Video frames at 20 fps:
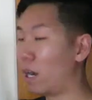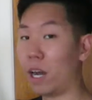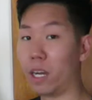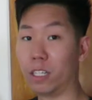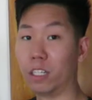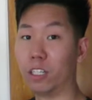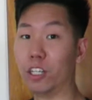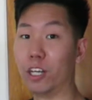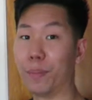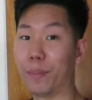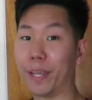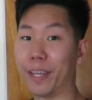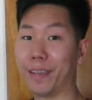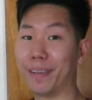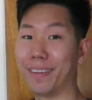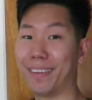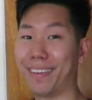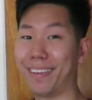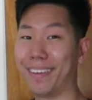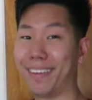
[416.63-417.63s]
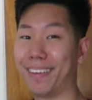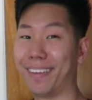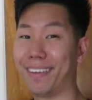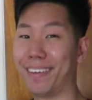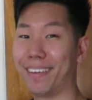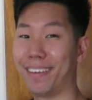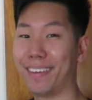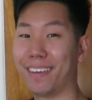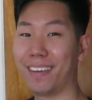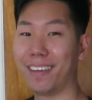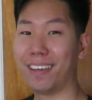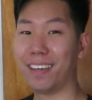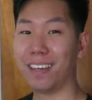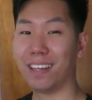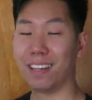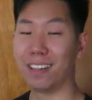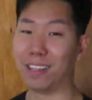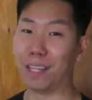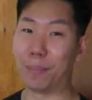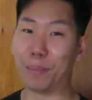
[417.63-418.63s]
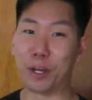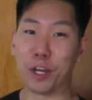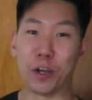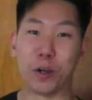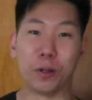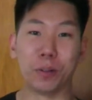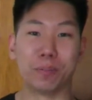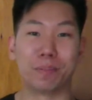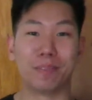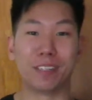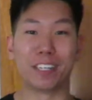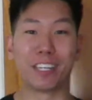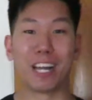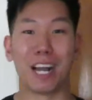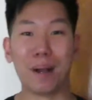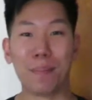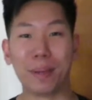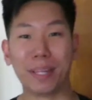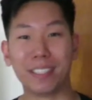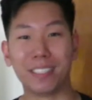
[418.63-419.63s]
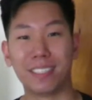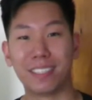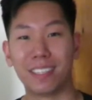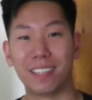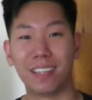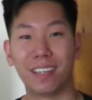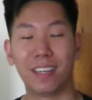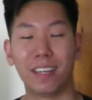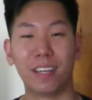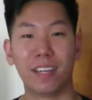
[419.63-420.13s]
on the dummy? Let me know in the comments.